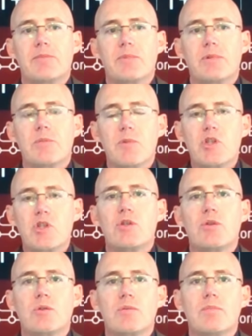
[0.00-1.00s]

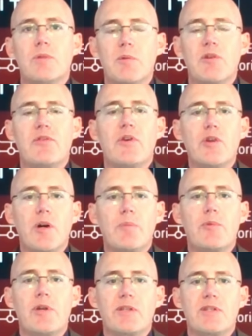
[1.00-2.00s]
commercial mobile phone
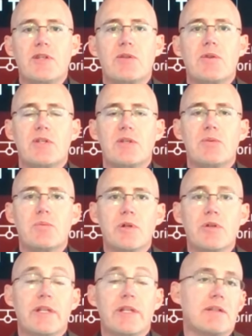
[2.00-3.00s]
operators across the
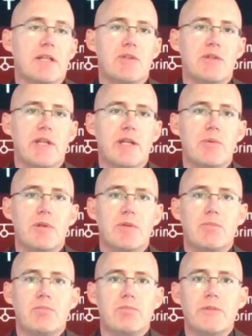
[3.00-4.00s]
world, and today we
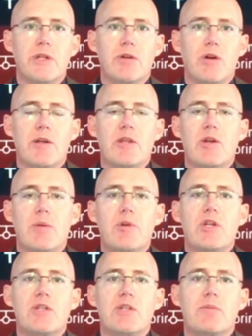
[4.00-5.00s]
are in
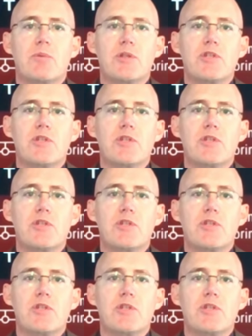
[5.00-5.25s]
operation on more than